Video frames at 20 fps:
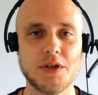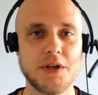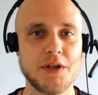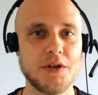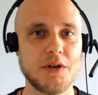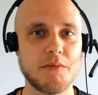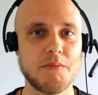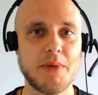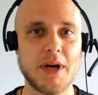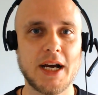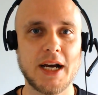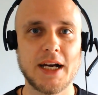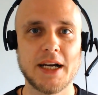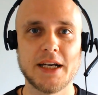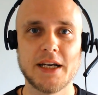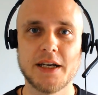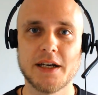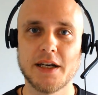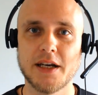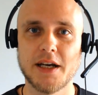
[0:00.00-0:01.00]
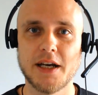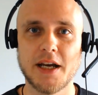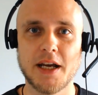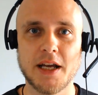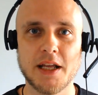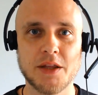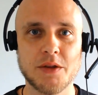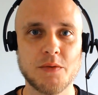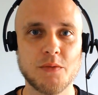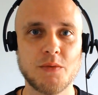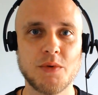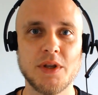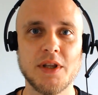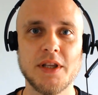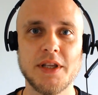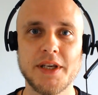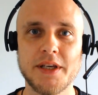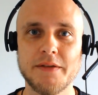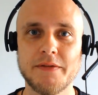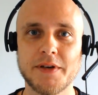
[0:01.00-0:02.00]
and your bag and we're
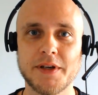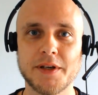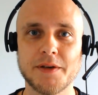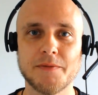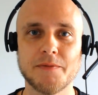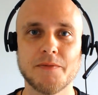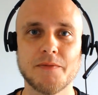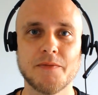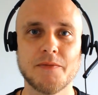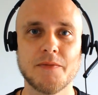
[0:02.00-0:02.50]
leaving.